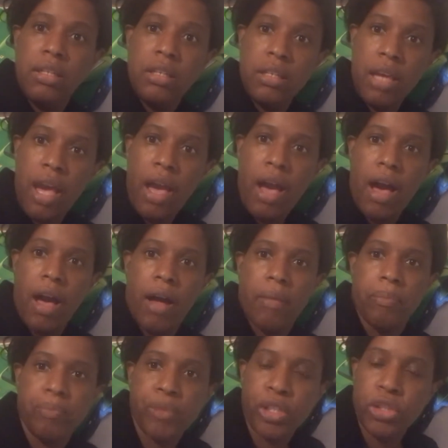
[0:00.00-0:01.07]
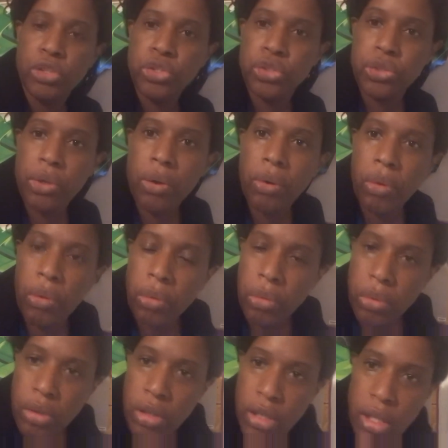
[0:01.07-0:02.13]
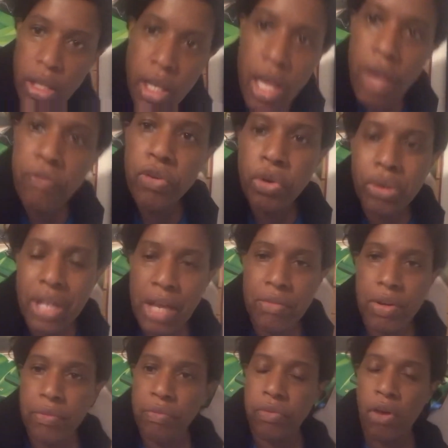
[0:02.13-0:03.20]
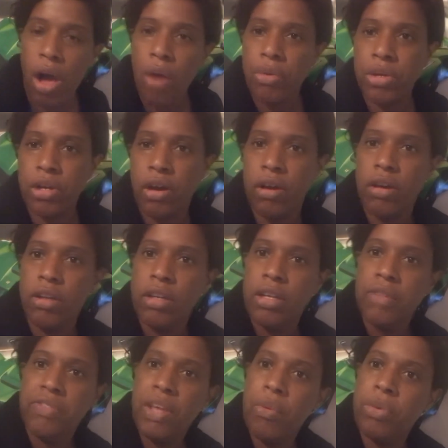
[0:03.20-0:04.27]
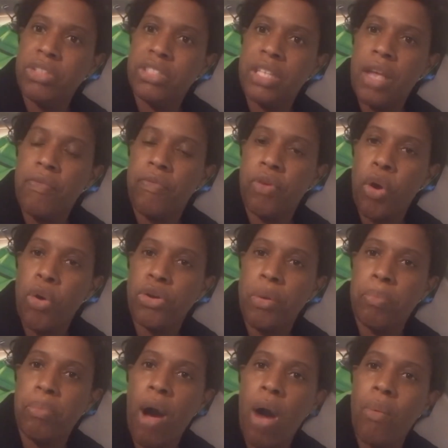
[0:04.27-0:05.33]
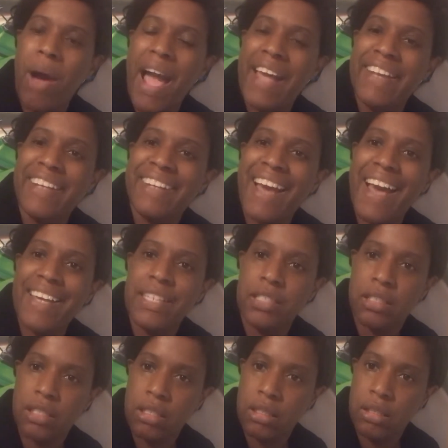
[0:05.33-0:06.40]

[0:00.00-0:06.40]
Yeah. So, if you live in Florida, they would say Florida Power and Light.